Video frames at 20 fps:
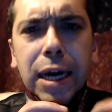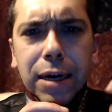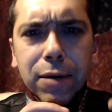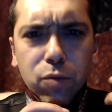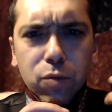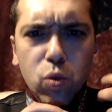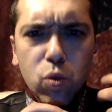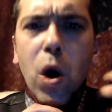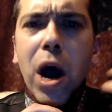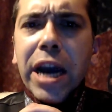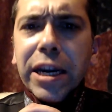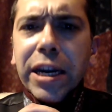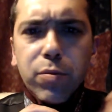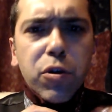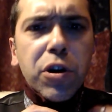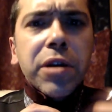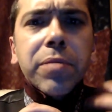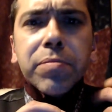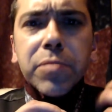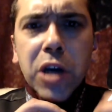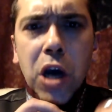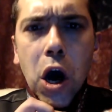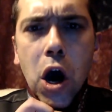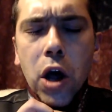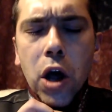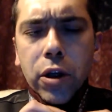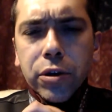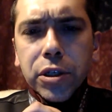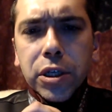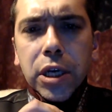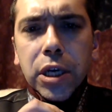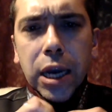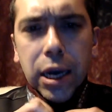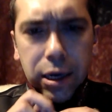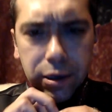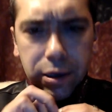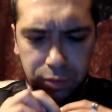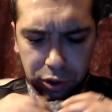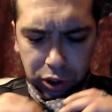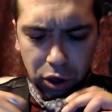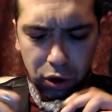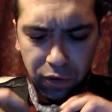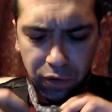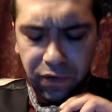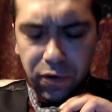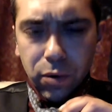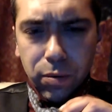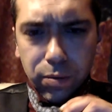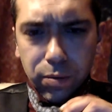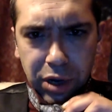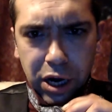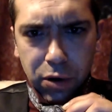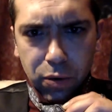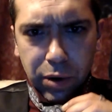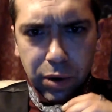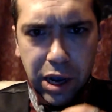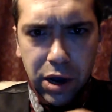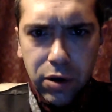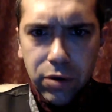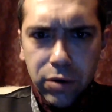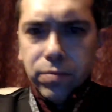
wide brim collars. So here we go,